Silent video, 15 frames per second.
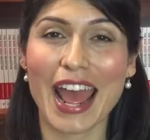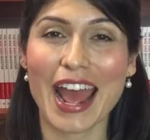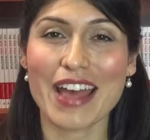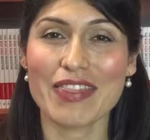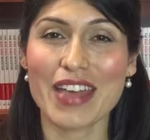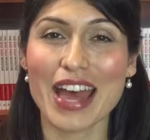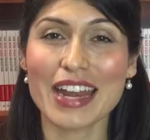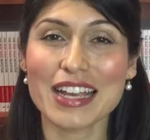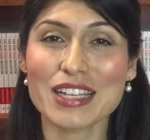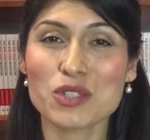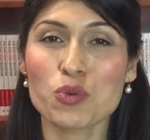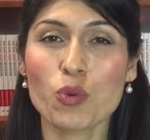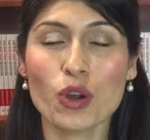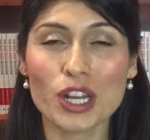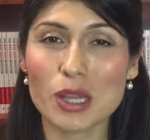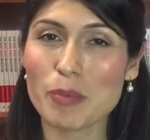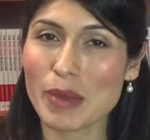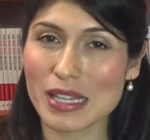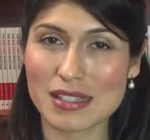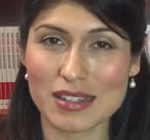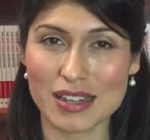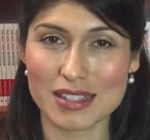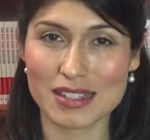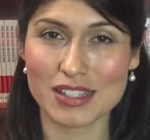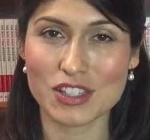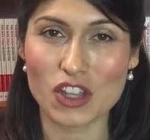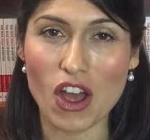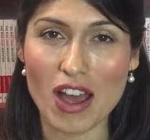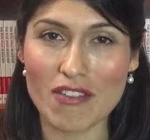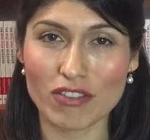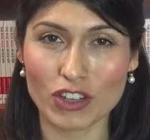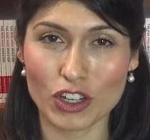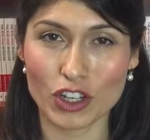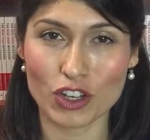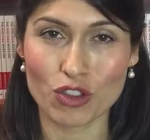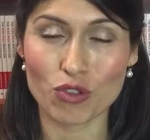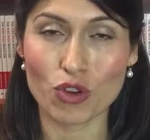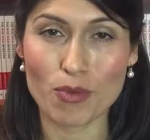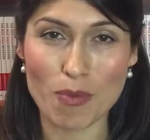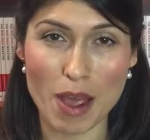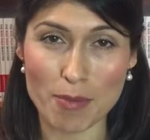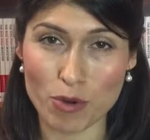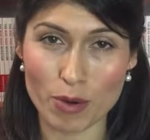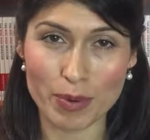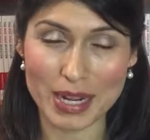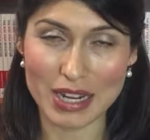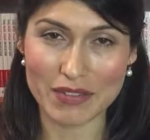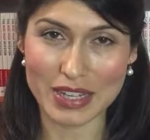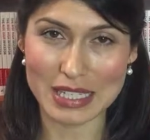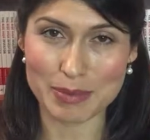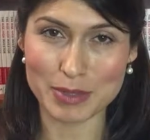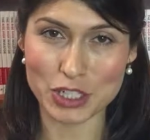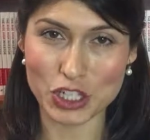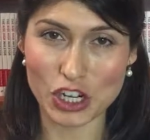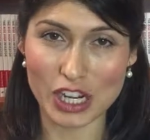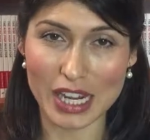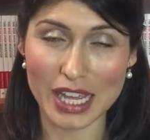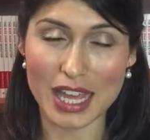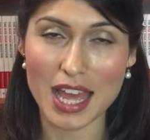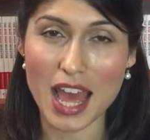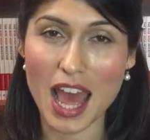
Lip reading: and that is, what are the best lessons I've learned through my property investment journey?